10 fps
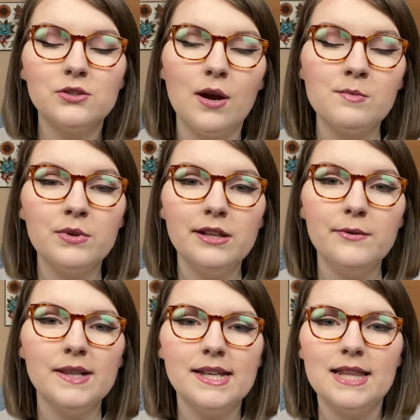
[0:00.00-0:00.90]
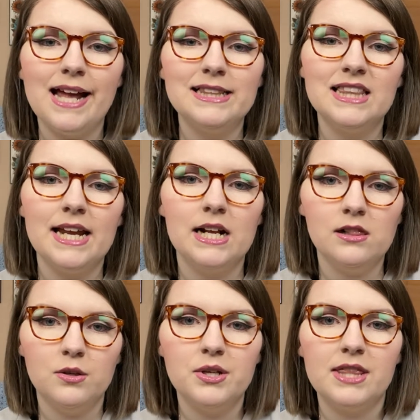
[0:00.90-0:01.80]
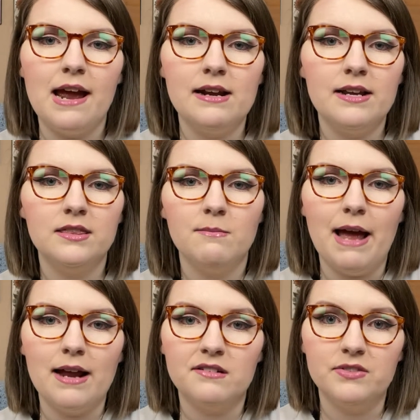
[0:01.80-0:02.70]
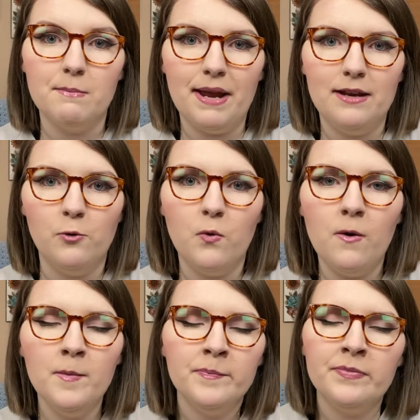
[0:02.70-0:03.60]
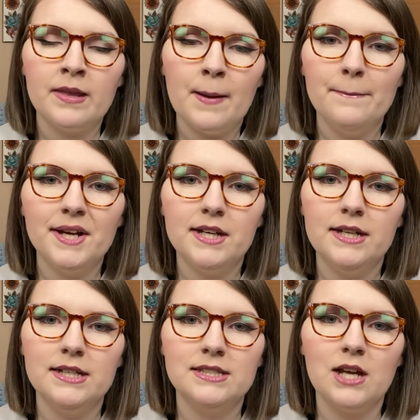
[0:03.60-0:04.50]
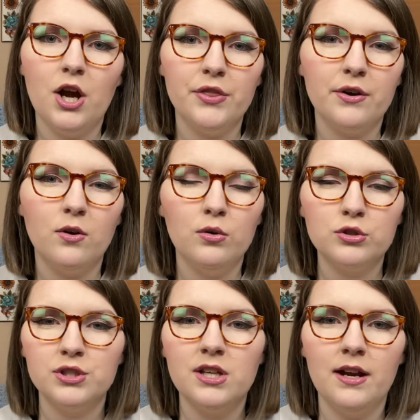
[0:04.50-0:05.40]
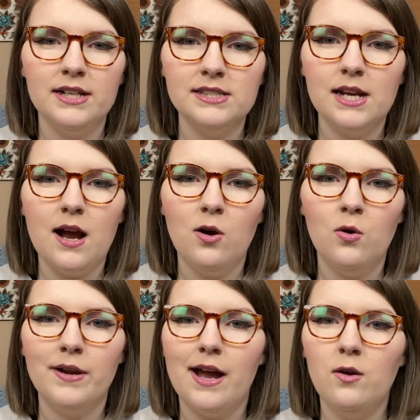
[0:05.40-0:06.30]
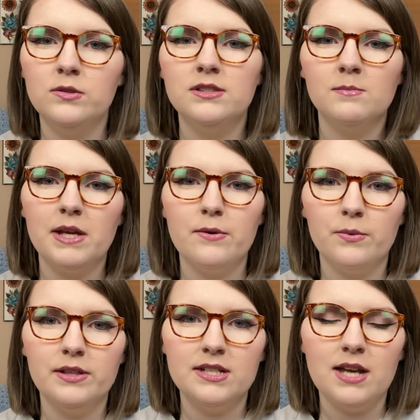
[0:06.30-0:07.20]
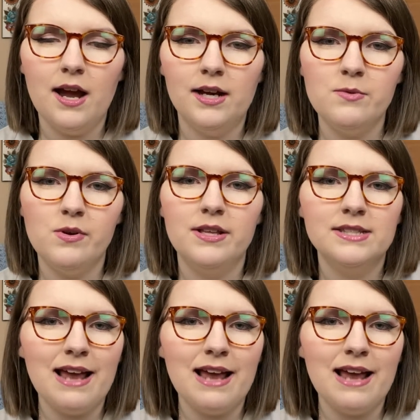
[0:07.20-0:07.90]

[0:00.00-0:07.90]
So I'm really, really glad that they included that in the back of the manual, because other ultrasonics that I own some like really tiny ones.